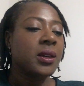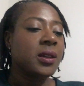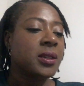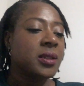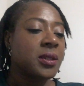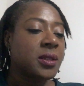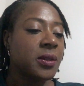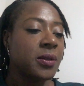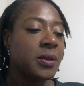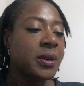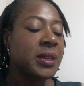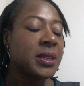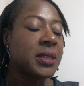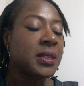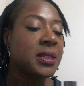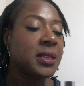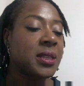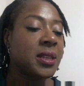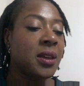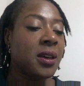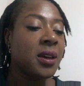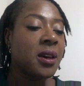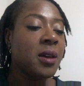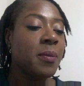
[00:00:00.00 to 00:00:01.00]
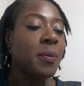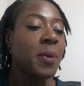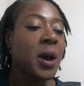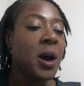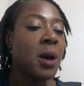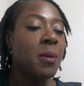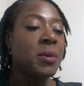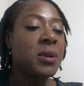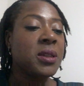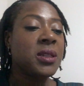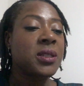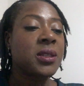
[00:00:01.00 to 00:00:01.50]
so it's the
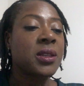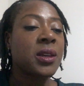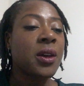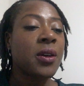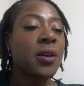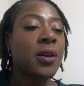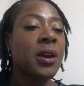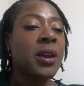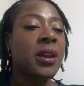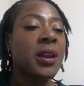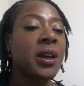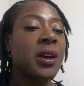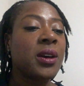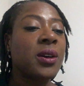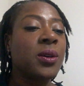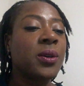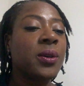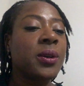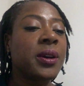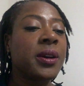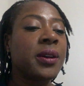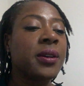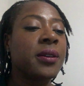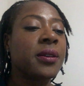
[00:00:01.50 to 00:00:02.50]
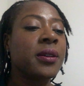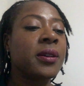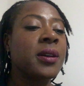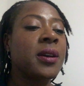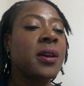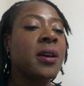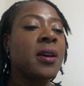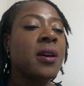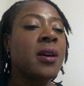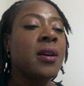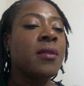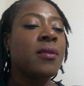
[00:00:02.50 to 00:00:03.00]
Palmer's coconut oil
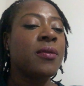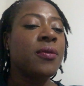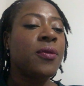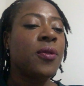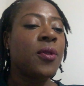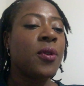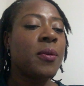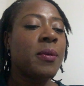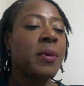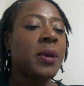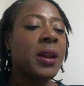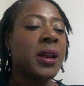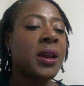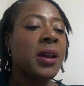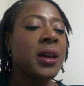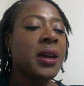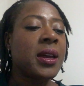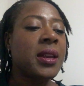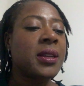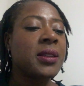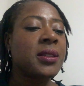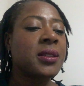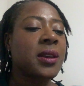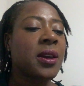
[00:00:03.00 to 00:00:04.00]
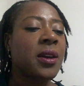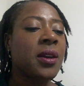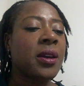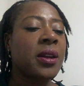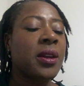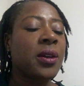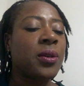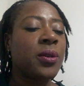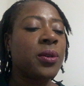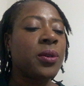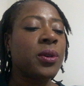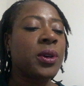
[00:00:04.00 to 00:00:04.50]
formula, and it's
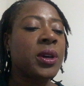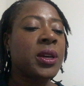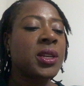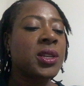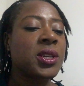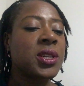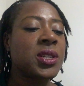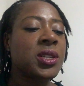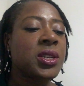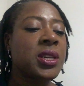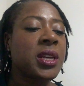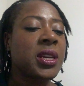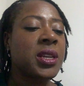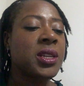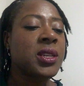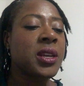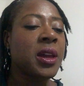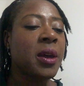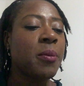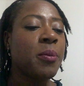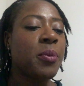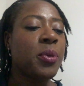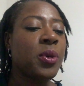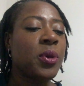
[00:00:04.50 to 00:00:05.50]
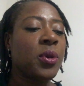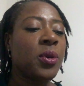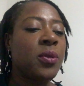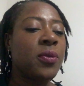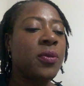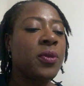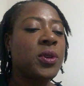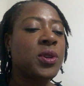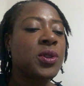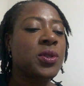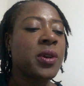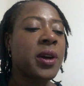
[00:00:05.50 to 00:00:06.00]
coconut oil conditioning shampoo
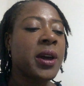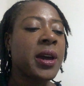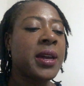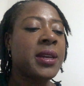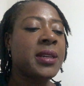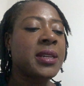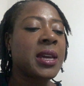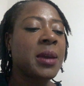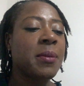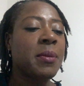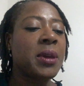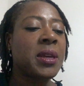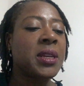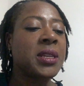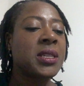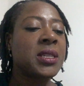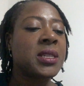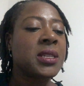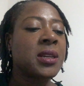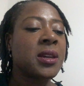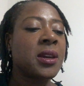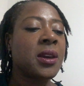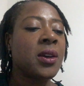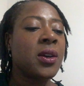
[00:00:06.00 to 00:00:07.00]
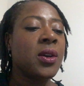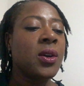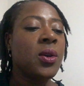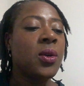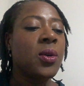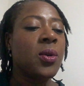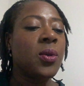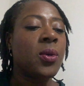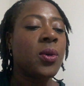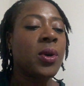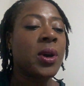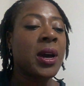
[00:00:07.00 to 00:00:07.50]
for dry, damaged
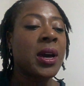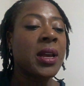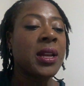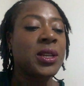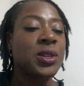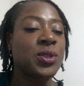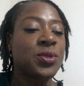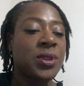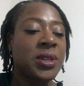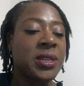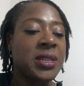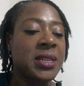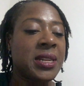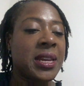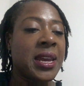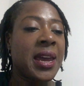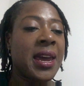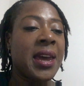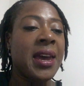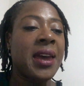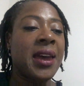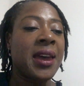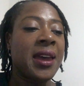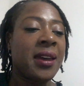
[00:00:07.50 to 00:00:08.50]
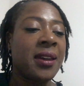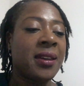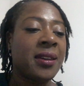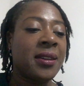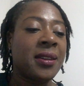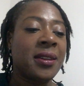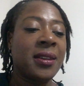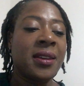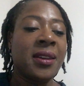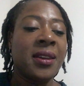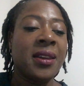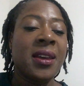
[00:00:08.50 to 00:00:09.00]
or color treated hair.
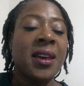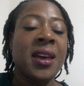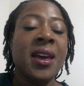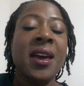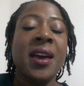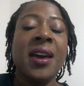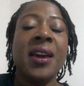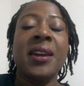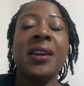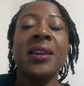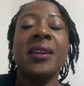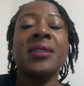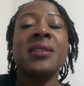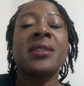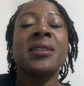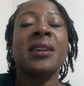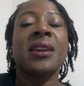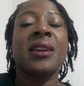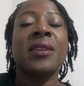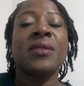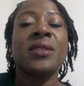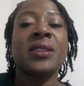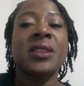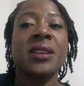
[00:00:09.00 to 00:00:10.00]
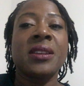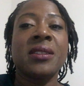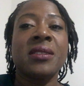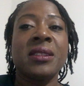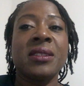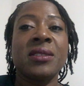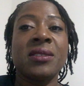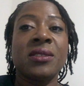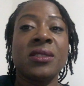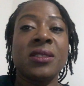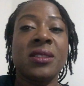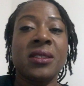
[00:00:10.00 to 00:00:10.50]
It gives
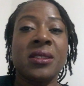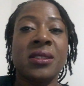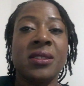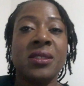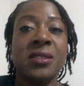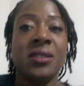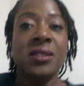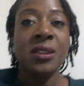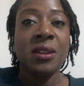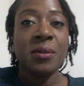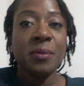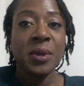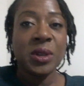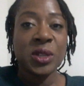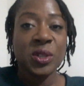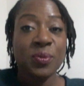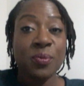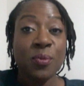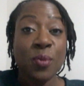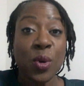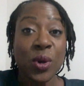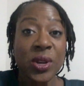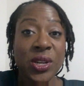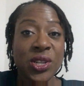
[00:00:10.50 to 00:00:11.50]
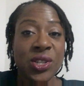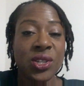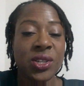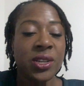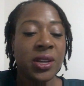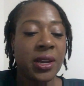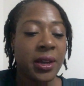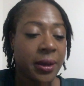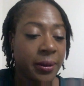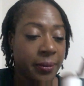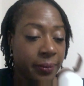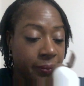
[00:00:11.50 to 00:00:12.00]
it so much
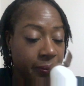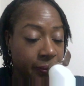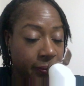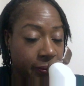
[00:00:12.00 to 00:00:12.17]
moisture.